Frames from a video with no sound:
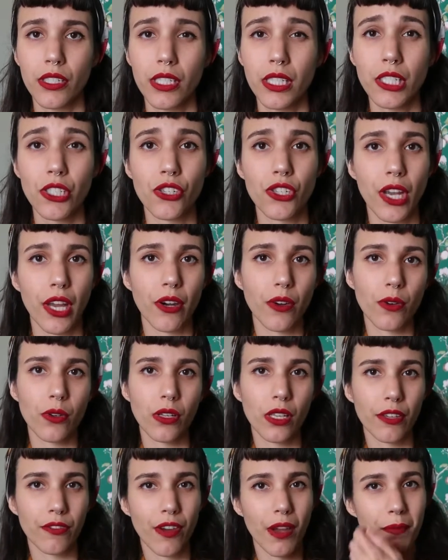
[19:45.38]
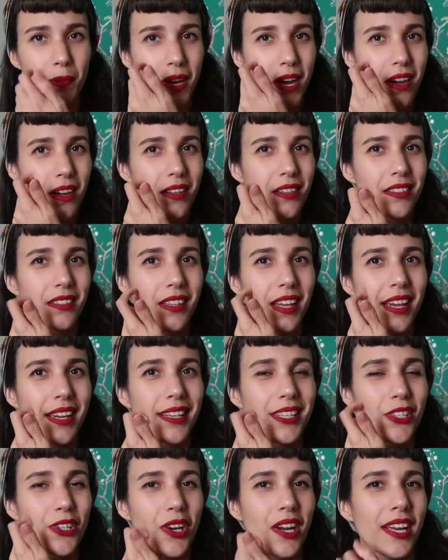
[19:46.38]
in general, if I'm not
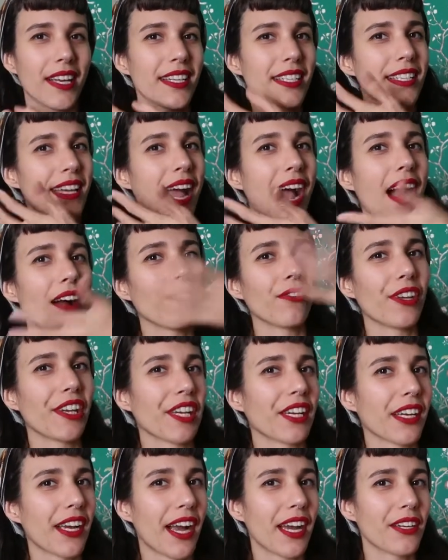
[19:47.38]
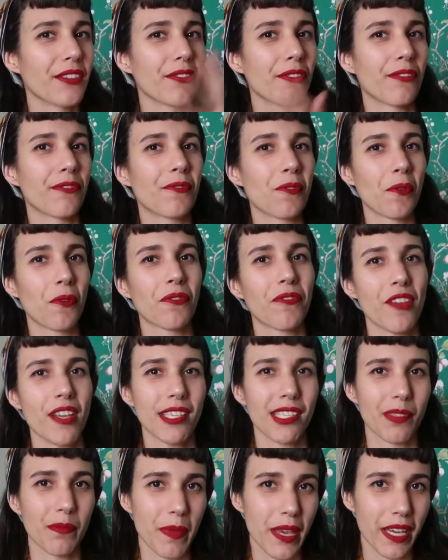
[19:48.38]
like trying to have like kind of a full
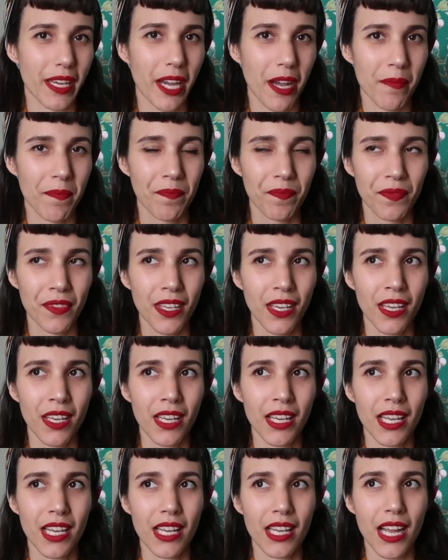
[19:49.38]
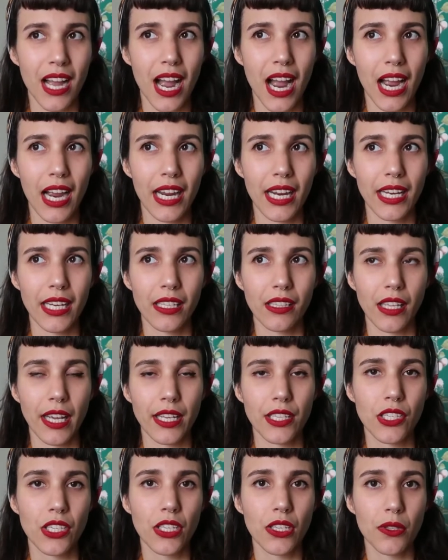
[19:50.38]
face makeup, I
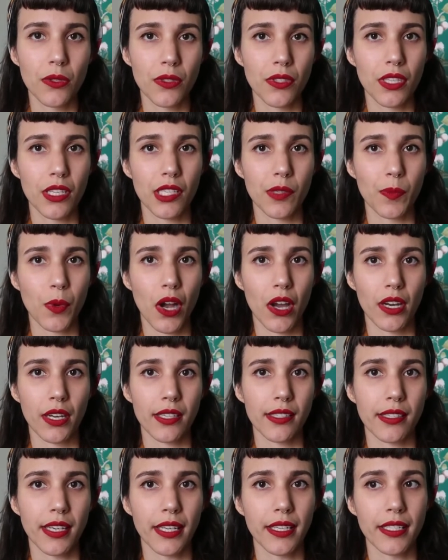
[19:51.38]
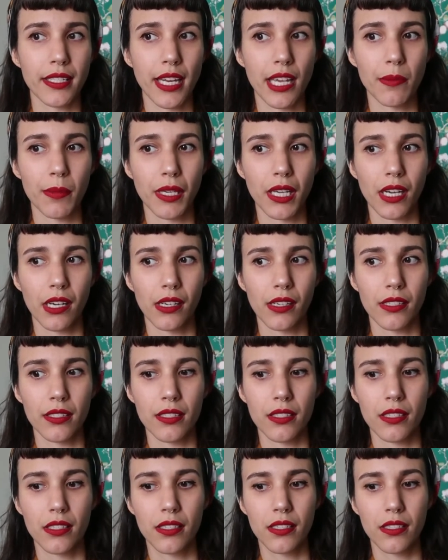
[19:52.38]
like to use these products day to day
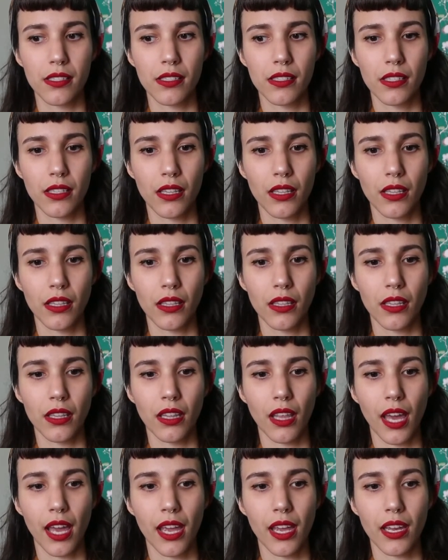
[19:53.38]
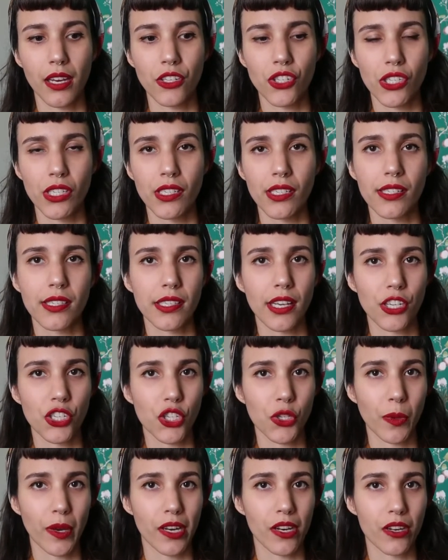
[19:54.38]
because they just
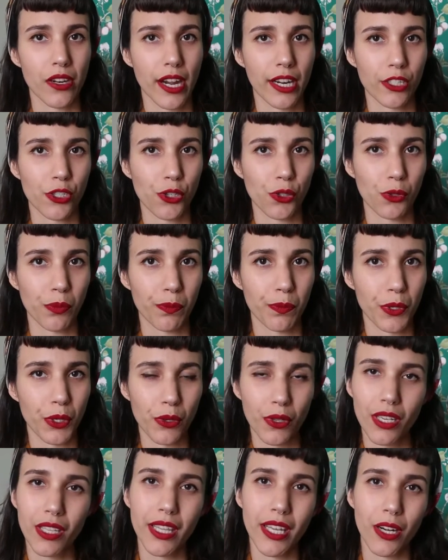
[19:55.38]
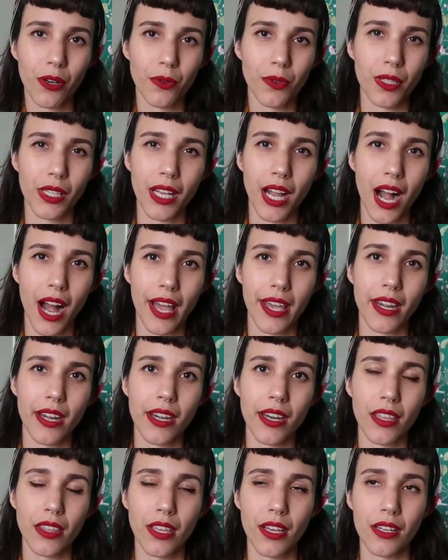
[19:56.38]
accentuate your natural beauty. They don't really hide
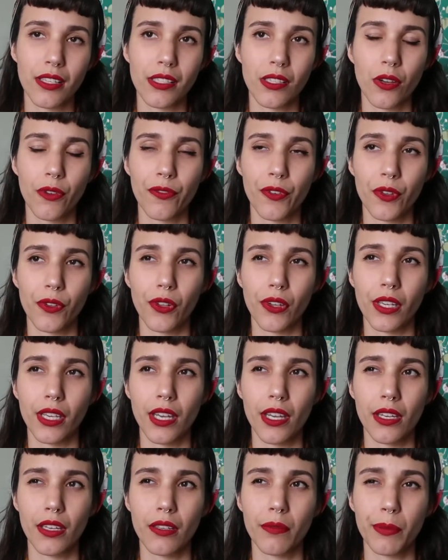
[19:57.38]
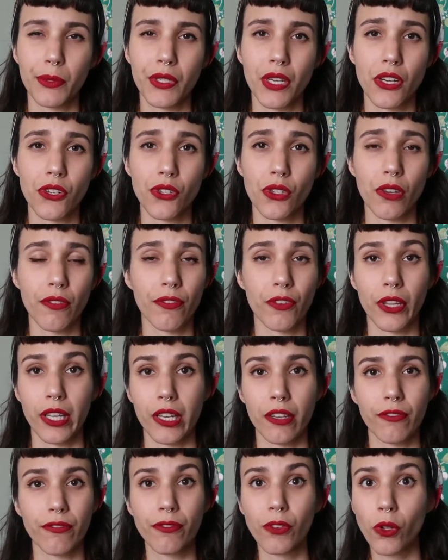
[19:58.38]
anything. So if you're looking potentially for
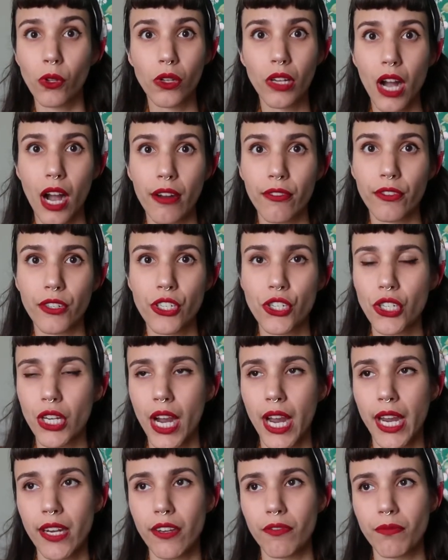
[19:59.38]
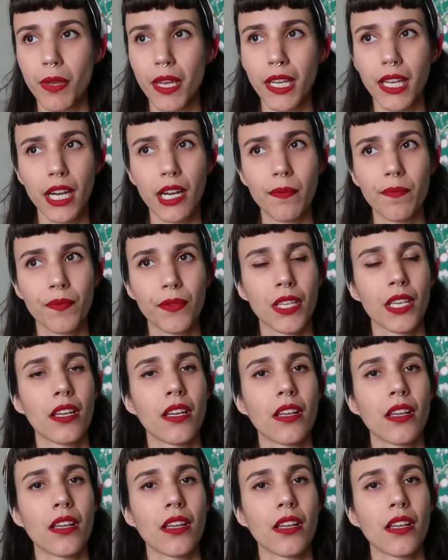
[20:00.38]
like full coverage kind of makeup,